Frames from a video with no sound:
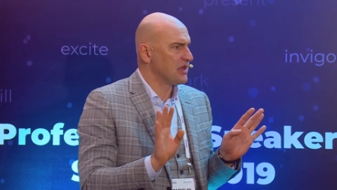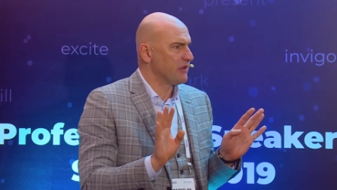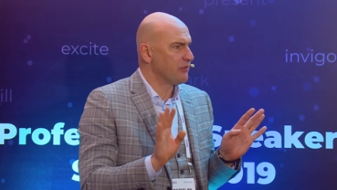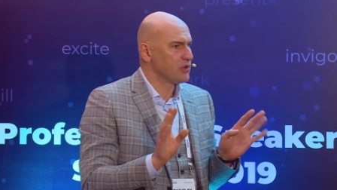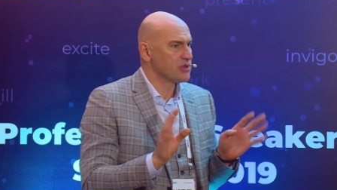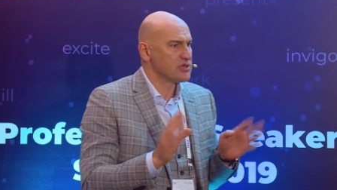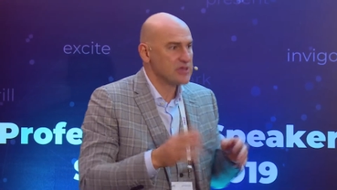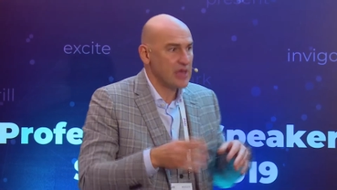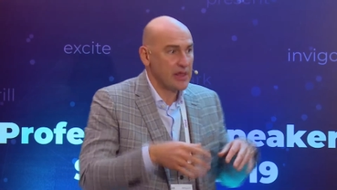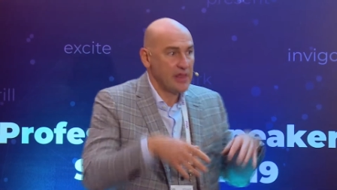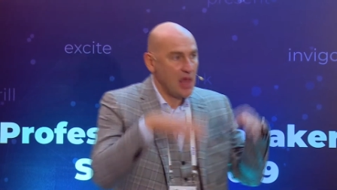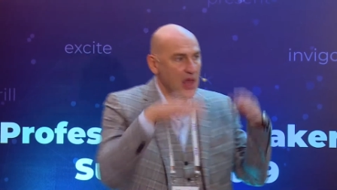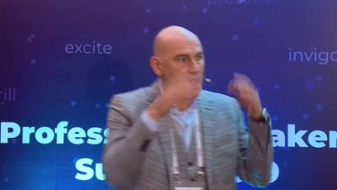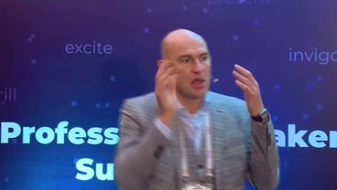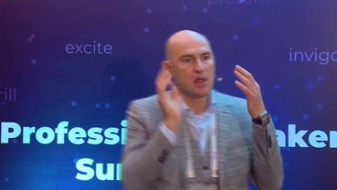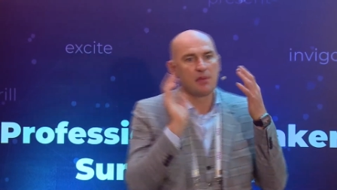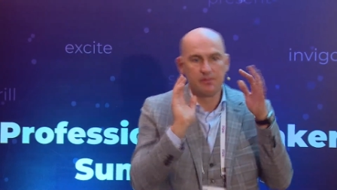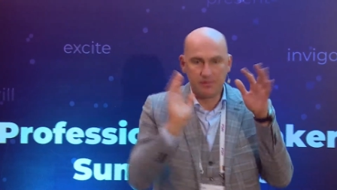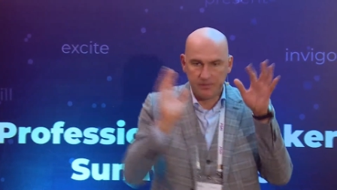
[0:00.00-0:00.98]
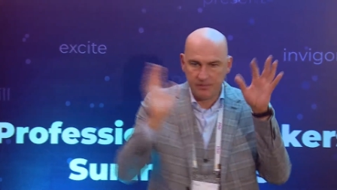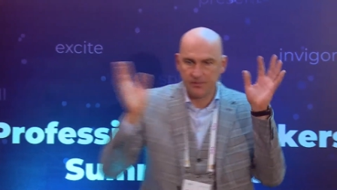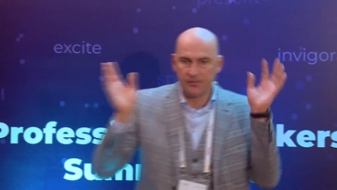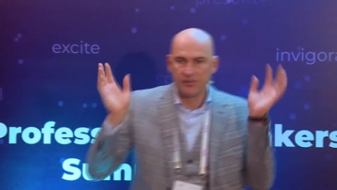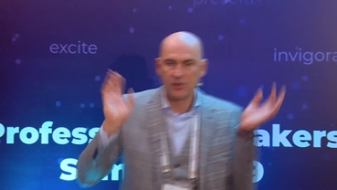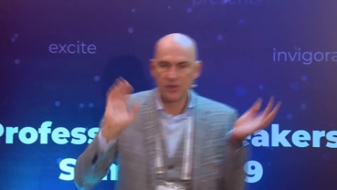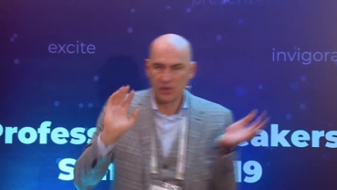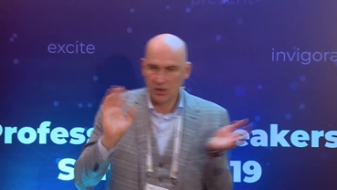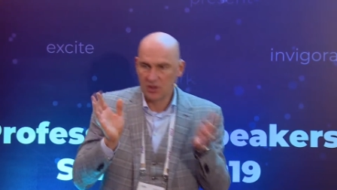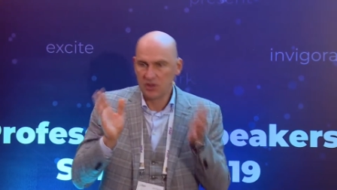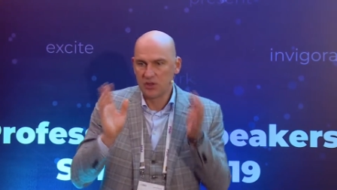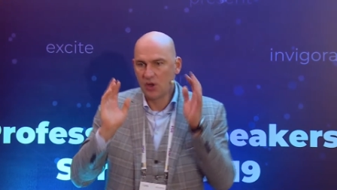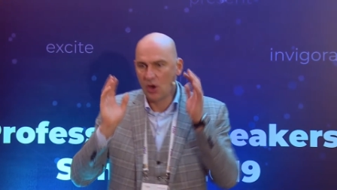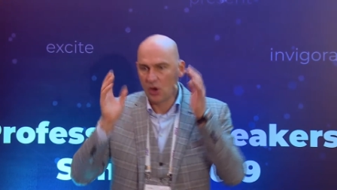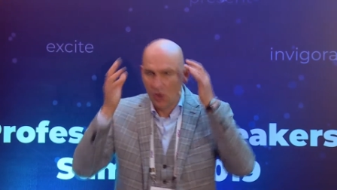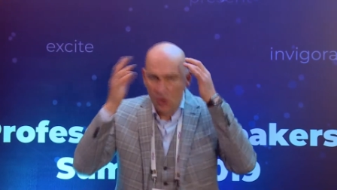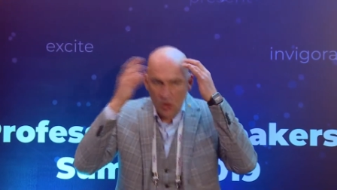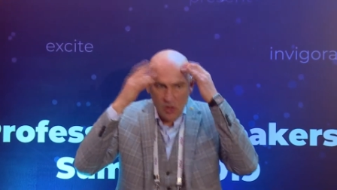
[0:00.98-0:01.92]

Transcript: If you understand, your